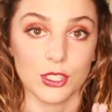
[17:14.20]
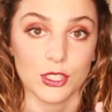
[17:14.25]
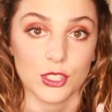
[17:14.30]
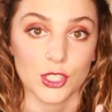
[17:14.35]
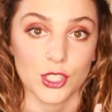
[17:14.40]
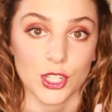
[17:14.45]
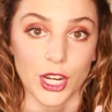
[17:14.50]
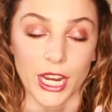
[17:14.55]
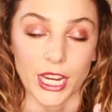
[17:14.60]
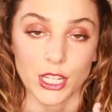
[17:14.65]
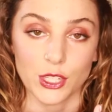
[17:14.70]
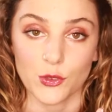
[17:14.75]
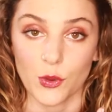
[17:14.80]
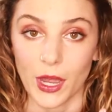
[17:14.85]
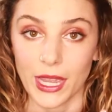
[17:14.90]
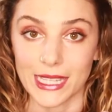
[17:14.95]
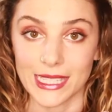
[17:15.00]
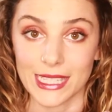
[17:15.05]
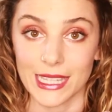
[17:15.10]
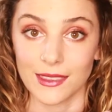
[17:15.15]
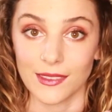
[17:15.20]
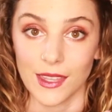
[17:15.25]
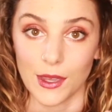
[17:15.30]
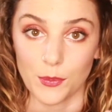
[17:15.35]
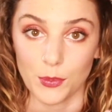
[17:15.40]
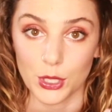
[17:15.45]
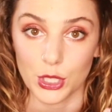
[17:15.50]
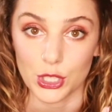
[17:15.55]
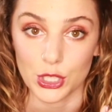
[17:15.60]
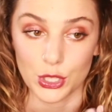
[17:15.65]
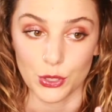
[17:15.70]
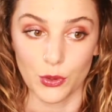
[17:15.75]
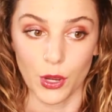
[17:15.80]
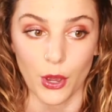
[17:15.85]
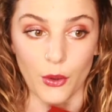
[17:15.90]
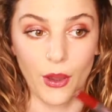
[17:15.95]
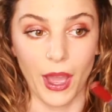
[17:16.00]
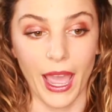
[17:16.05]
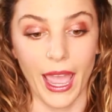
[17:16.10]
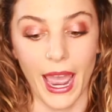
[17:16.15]
Strike Twice Lip
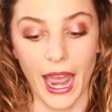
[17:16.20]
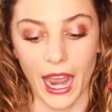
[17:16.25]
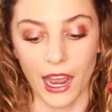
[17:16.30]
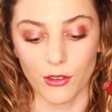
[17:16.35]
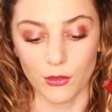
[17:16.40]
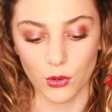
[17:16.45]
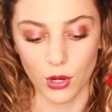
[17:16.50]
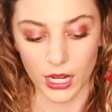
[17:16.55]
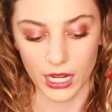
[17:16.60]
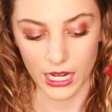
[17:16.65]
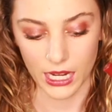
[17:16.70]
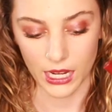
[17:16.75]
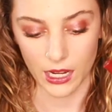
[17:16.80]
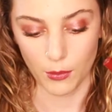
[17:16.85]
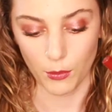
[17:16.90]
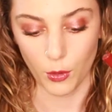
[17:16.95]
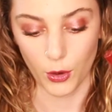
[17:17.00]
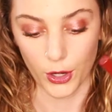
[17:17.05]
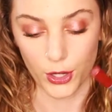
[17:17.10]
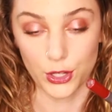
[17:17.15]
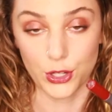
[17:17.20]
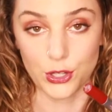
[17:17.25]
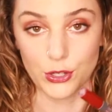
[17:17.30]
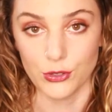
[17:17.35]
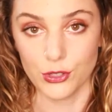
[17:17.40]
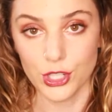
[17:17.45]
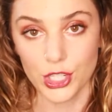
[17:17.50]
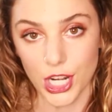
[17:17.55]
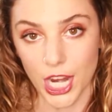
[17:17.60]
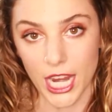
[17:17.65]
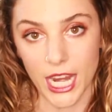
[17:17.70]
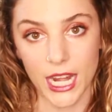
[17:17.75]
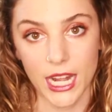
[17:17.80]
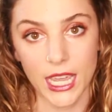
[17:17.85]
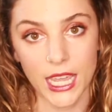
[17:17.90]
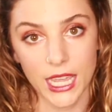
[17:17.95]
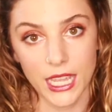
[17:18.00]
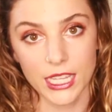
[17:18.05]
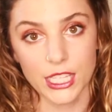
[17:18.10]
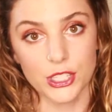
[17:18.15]
Duo. I have one in a more nude
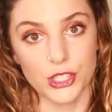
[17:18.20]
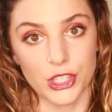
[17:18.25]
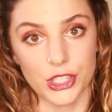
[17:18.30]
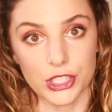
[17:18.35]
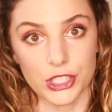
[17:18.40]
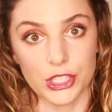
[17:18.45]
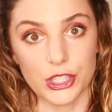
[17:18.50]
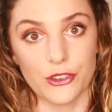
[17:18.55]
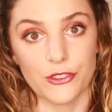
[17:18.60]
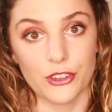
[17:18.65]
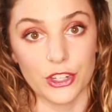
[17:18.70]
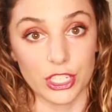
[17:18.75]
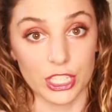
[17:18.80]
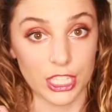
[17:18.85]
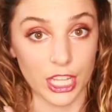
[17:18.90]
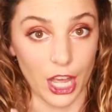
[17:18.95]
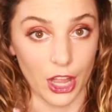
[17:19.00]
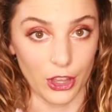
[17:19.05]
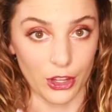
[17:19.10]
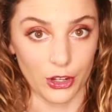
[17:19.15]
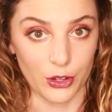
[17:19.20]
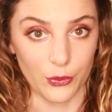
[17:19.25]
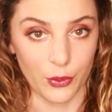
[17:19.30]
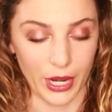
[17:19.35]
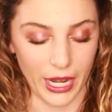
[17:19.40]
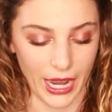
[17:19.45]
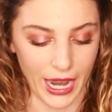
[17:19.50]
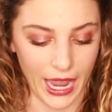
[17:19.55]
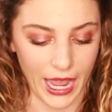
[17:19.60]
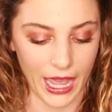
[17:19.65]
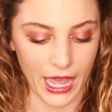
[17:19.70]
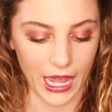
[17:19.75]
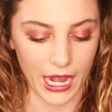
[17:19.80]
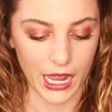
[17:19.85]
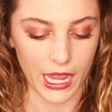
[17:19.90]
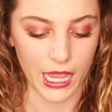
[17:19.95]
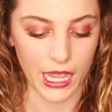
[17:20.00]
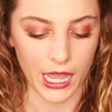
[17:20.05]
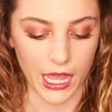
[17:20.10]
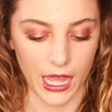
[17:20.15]
shade, so this is the first colored one I
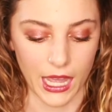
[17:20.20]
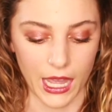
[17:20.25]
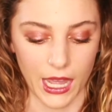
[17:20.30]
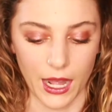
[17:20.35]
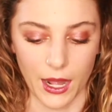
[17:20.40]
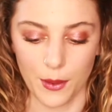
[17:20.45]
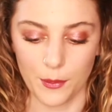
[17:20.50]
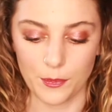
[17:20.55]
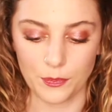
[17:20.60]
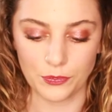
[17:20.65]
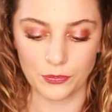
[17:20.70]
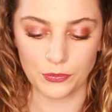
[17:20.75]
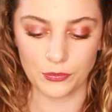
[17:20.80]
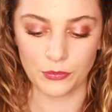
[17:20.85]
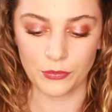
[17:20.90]
had.